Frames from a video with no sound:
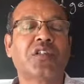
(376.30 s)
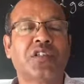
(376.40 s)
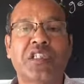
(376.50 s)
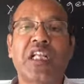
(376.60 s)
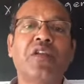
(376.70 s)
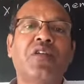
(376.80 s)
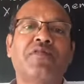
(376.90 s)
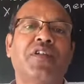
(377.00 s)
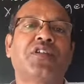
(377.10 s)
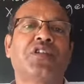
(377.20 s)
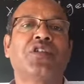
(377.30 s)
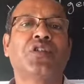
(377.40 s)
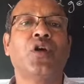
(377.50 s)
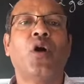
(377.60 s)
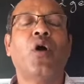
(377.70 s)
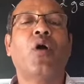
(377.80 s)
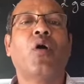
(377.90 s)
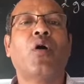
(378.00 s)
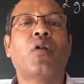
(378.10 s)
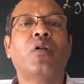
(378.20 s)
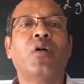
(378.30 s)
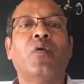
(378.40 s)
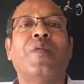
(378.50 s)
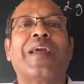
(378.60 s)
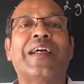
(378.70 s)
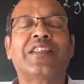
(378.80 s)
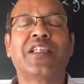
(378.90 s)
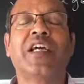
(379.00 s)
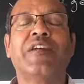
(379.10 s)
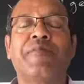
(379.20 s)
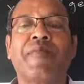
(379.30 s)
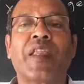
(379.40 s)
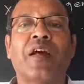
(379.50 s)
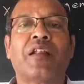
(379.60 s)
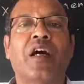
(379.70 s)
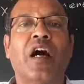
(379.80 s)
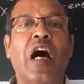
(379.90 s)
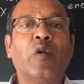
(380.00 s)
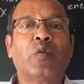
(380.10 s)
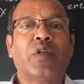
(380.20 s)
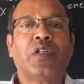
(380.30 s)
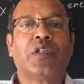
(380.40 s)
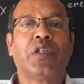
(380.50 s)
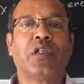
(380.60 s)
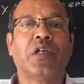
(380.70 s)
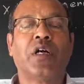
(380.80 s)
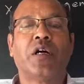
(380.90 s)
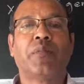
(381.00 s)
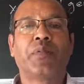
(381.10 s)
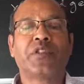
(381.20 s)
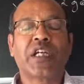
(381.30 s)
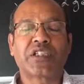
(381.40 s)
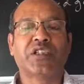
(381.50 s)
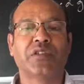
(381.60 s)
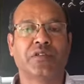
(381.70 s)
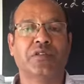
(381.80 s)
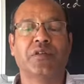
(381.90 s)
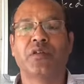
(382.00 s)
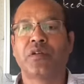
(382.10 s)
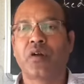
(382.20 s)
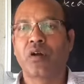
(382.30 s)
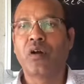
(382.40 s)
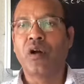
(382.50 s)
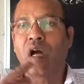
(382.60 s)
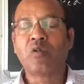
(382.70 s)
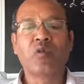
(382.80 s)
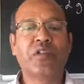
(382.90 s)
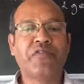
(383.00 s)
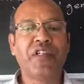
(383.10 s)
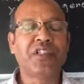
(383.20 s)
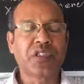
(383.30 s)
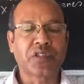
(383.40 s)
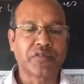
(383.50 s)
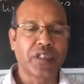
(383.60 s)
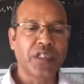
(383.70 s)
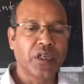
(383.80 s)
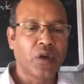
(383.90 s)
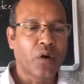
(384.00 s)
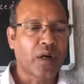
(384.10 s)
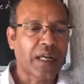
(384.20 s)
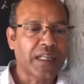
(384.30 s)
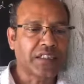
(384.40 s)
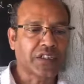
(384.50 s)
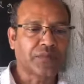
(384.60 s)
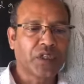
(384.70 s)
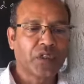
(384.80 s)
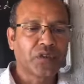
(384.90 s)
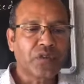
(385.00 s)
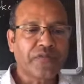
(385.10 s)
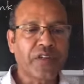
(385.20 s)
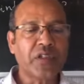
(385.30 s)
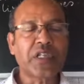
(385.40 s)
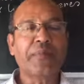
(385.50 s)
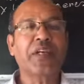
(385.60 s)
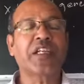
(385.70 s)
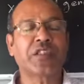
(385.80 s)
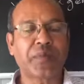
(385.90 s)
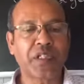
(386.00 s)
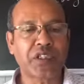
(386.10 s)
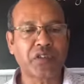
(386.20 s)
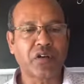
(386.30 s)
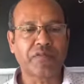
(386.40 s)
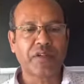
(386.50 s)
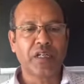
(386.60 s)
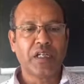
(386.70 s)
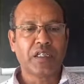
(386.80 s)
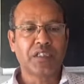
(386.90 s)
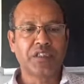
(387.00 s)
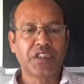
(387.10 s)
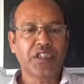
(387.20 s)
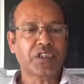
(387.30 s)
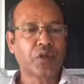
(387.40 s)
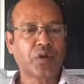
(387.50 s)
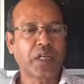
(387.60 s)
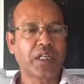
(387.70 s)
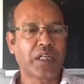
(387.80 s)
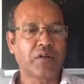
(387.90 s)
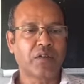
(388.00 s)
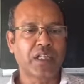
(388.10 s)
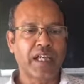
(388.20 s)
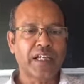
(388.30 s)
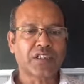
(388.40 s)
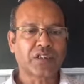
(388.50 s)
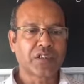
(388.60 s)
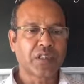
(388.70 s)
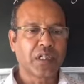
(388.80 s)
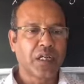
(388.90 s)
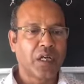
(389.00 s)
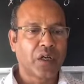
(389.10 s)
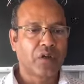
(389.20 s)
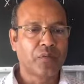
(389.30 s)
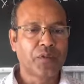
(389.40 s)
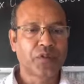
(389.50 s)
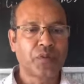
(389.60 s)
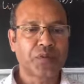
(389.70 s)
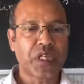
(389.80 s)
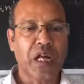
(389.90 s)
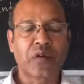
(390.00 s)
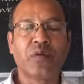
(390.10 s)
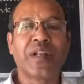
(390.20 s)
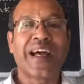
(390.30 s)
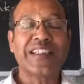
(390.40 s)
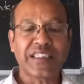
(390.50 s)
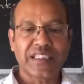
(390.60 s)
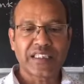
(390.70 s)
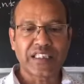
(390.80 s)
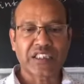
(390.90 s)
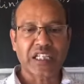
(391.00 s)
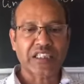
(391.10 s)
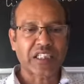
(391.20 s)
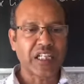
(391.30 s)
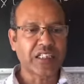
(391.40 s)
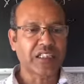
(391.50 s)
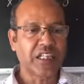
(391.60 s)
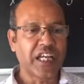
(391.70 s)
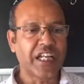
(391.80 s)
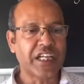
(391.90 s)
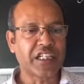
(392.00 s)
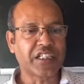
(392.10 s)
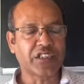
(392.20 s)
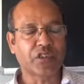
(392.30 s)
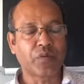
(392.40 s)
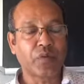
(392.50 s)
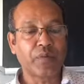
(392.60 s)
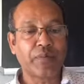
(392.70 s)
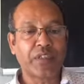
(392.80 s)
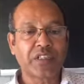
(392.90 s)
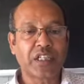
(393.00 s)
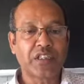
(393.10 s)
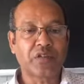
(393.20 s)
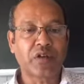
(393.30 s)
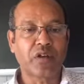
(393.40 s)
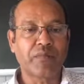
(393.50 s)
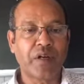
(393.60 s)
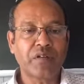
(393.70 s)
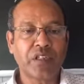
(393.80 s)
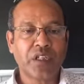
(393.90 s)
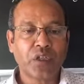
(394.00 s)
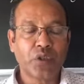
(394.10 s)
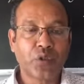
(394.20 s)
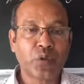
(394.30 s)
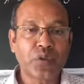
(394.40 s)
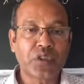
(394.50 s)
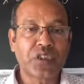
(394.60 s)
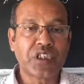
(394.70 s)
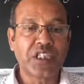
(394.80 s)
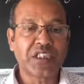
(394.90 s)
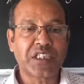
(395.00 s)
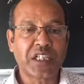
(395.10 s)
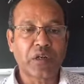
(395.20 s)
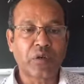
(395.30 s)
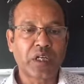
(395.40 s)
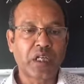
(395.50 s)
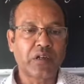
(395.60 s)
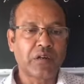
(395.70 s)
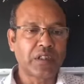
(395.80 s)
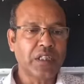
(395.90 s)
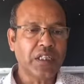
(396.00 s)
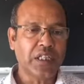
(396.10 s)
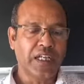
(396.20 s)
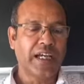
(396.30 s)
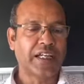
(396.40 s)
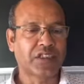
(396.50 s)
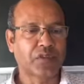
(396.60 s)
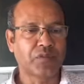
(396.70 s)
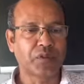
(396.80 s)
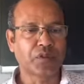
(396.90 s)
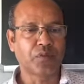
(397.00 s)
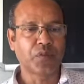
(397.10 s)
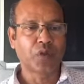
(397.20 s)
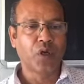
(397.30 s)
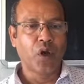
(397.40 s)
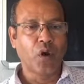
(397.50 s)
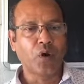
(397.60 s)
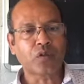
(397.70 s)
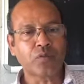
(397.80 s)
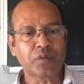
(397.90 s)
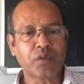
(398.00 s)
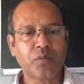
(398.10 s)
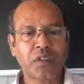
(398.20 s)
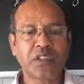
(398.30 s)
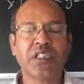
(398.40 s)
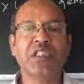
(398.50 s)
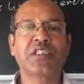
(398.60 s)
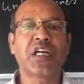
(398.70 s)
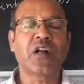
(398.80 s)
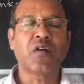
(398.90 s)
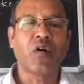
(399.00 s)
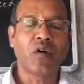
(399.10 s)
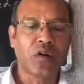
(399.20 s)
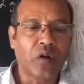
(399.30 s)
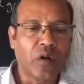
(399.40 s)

cellular functions, or we can say the outward projection, outward features of the organism. So the phenotypic expression of the genes located on the X chromosomes are known as the sex-linked inheritance. So we are basically talking about those genes that are located on the X chromosome. Autosomal genes are